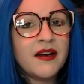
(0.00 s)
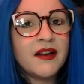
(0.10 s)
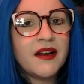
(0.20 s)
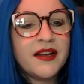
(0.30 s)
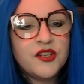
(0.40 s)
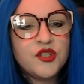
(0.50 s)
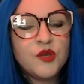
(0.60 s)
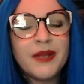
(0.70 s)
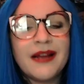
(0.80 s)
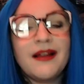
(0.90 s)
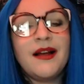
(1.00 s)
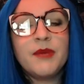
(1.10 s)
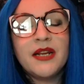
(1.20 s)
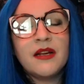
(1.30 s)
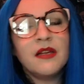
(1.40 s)
kaiju black
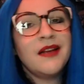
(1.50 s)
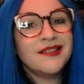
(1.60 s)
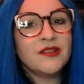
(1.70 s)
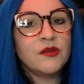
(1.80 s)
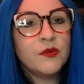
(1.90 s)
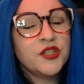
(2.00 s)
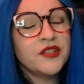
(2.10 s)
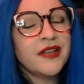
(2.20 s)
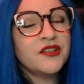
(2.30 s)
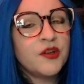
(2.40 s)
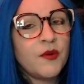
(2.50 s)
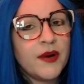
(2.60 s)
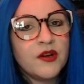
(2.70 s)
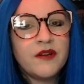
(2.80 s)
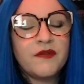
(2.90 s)
comedy Colossal, which is actually quite good.